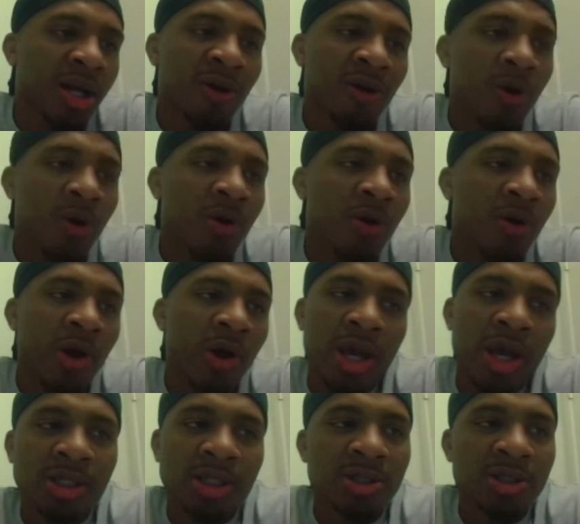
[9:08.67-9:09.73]
to walk on
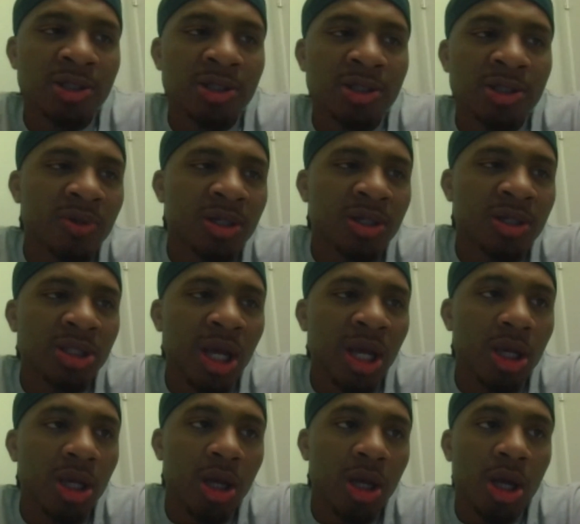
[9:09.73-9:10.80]
eggshells because like
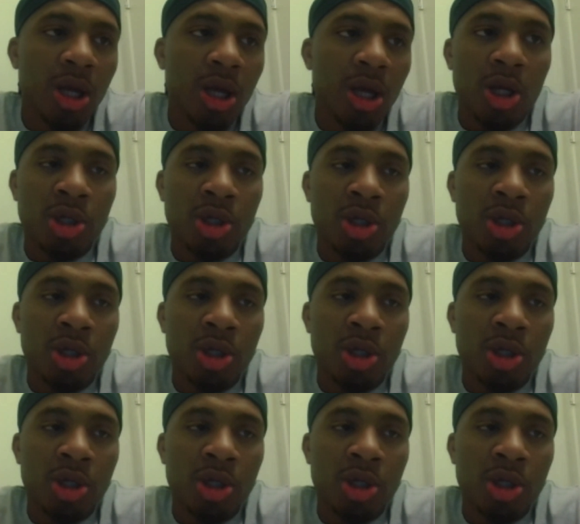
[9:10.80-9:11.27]
you're